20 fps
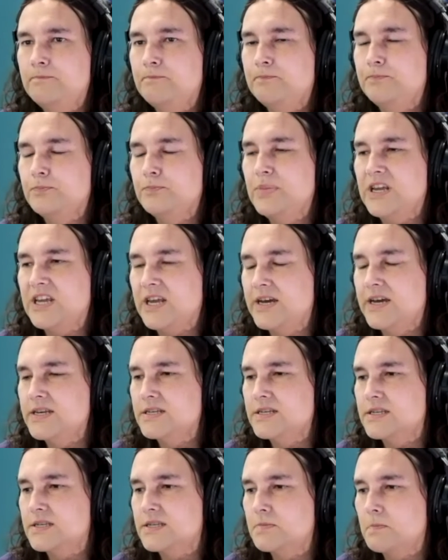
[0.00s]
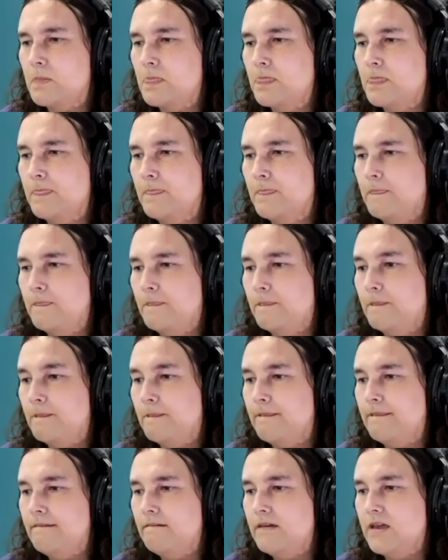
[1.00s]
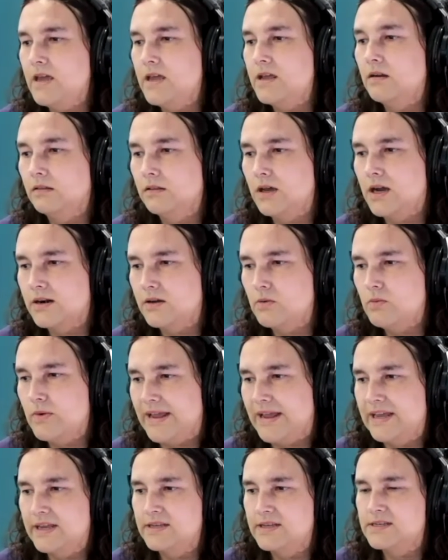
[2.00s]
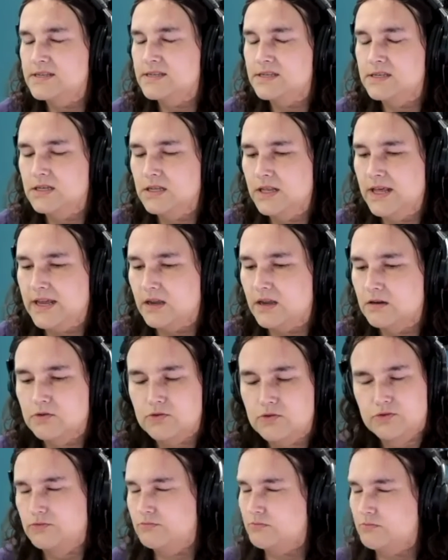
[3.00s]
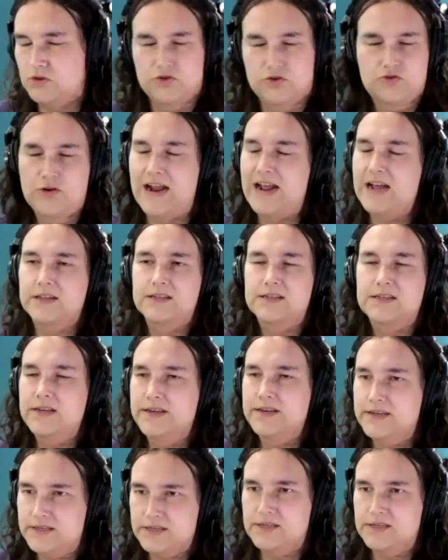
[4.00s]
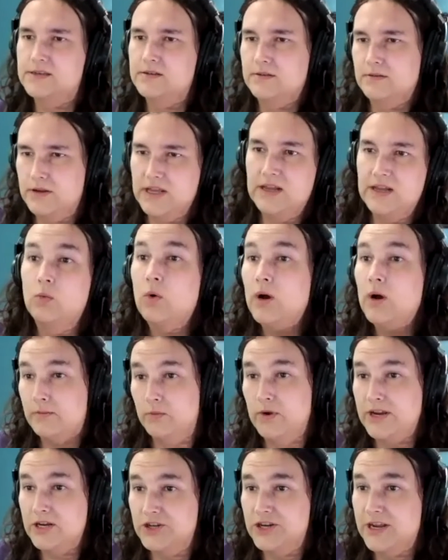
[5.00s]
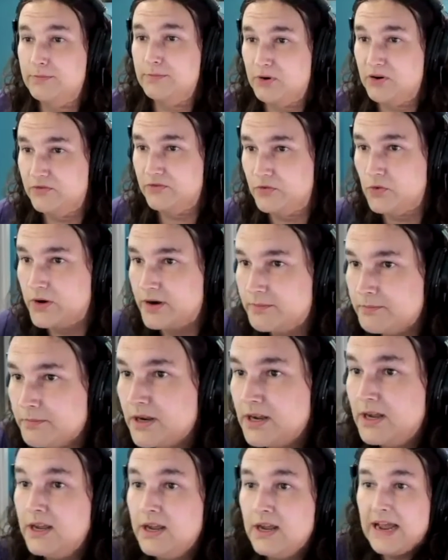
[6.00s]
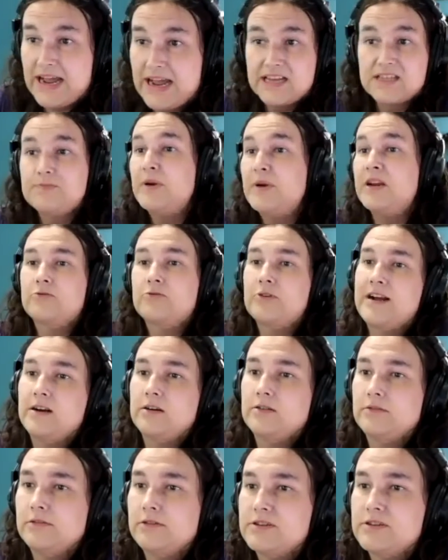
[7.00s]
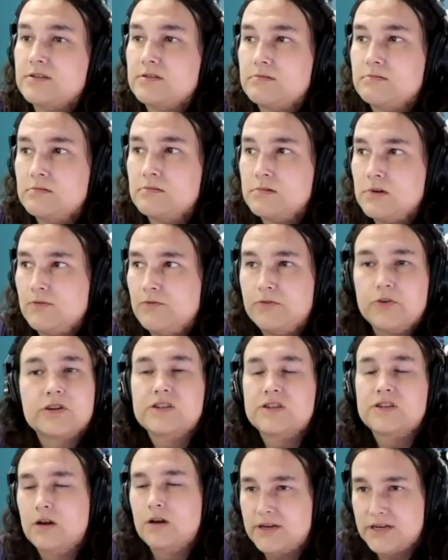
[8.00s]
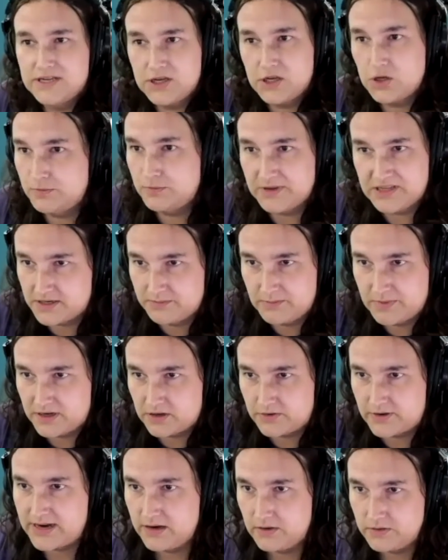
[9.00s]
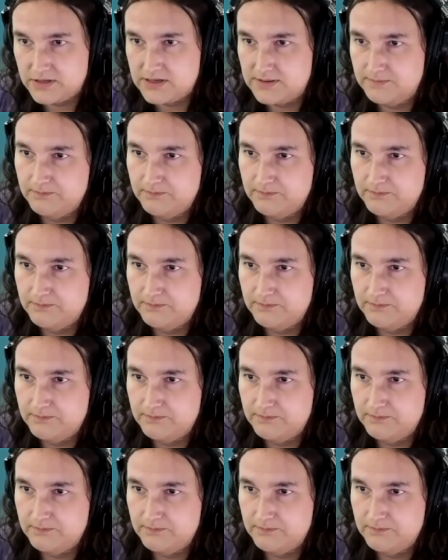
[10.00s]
because in a lot of ways, like, transness in one way, shape, or form has been around for as long as humans have been around.